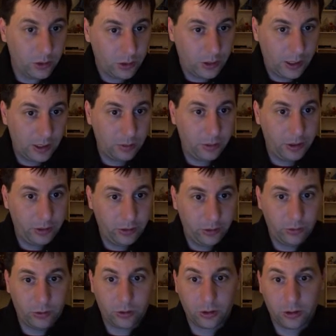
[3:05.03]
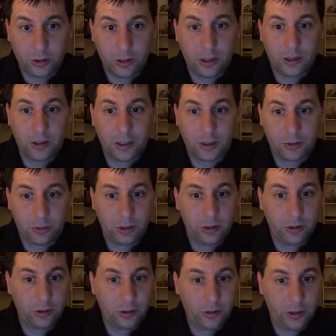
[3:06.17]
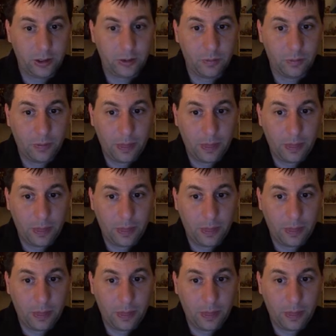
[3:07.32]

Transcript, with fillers: the database for a client to reuse later.